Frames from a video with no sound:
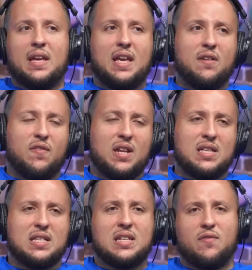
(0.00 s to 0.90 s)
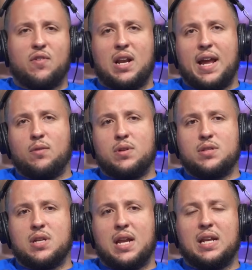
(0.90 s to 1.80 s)
if it is a different
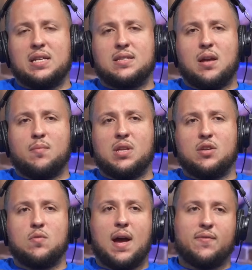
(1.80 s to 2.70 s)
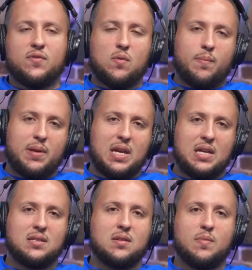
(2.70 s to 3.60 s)
language and it is something you have to
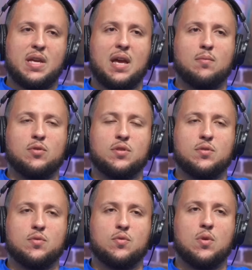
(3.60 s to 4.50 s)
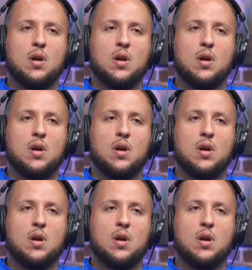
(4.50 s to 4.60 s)
repeat to be able to